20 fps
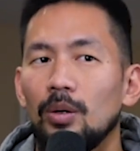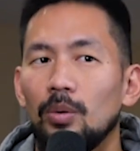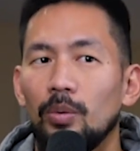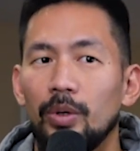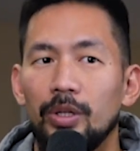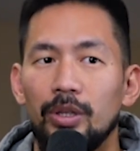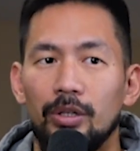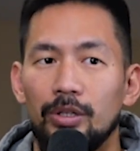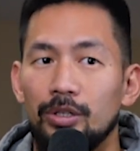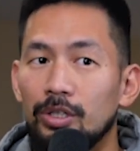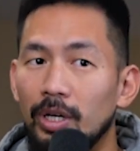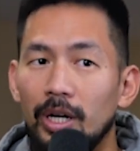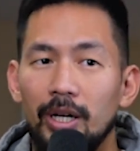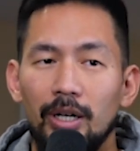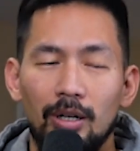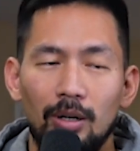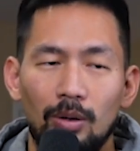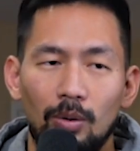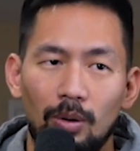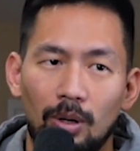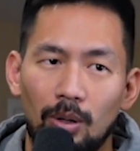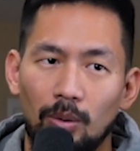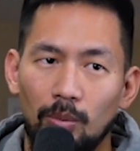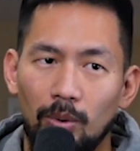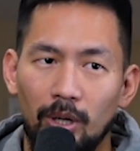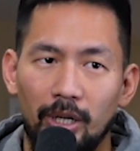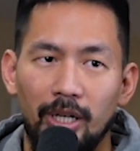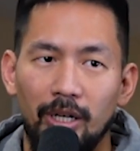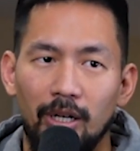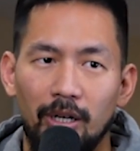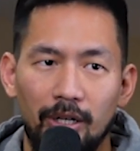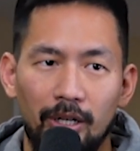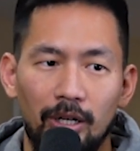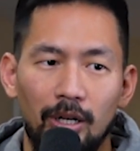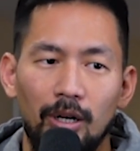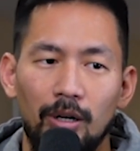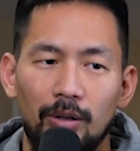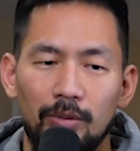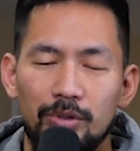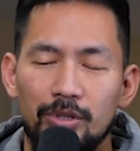with your trainer or working on
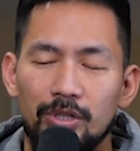your own.